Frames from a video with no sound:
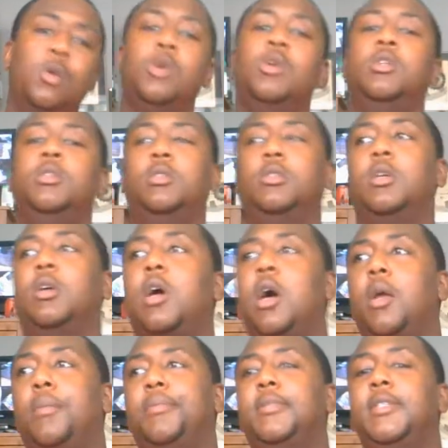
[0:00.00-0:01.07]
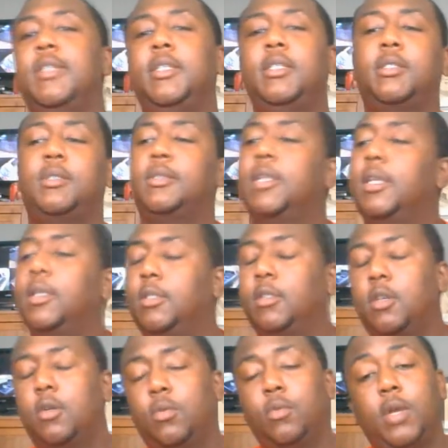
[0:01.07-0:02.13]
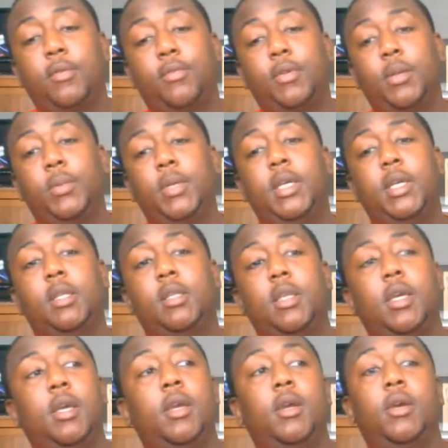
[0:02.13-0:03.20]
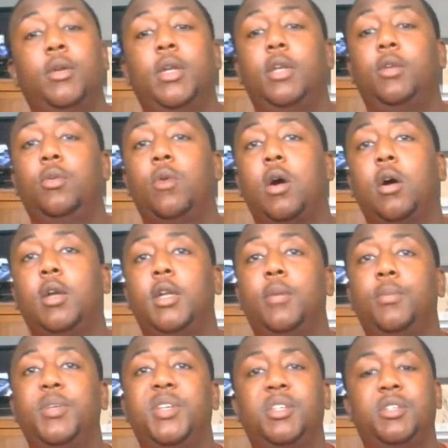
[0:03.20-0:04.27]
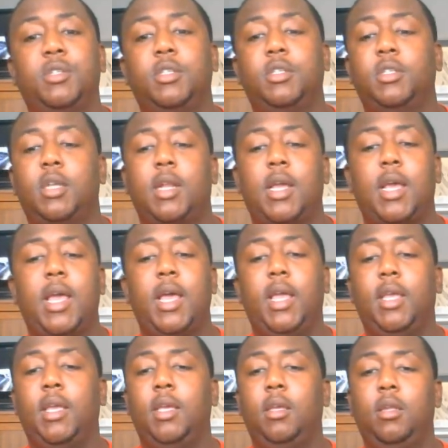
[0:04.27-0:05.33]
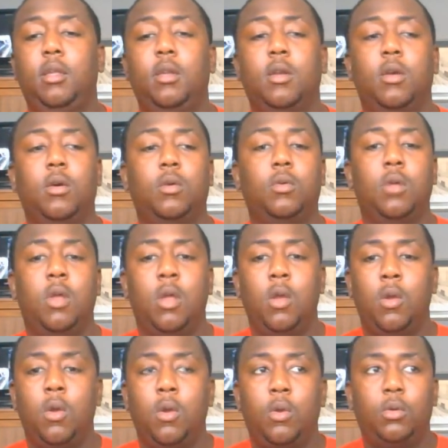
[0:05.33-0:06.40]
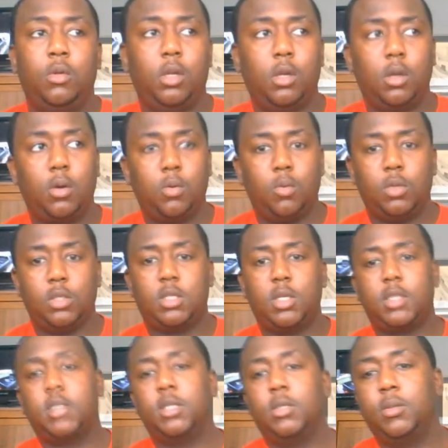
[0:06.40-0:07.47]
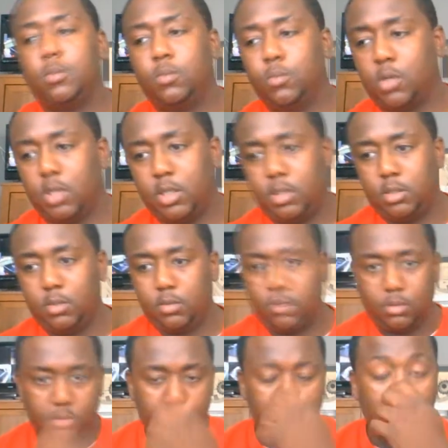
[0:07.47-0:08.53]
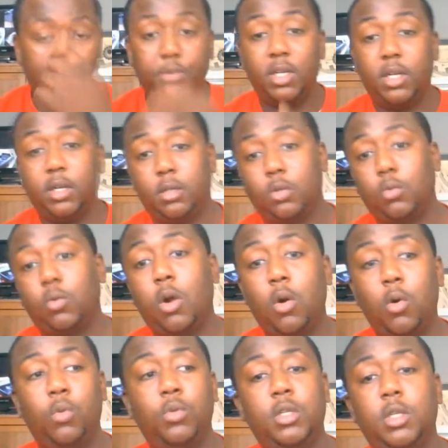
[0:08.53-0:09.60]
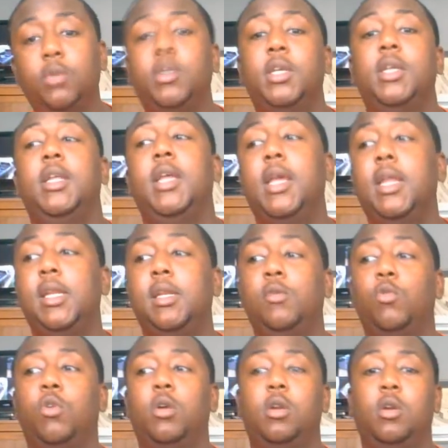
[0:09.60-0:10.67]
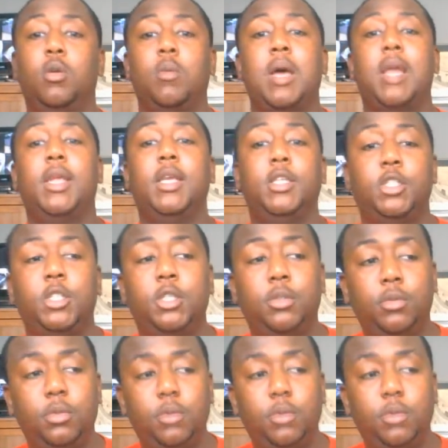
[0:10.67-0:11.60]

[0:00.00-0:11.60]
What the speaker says: so call the police. They wait for them to get there. They do all their business. They're like, hey, well, since it was something in the road and you didn't hit anyone or nobody hit you,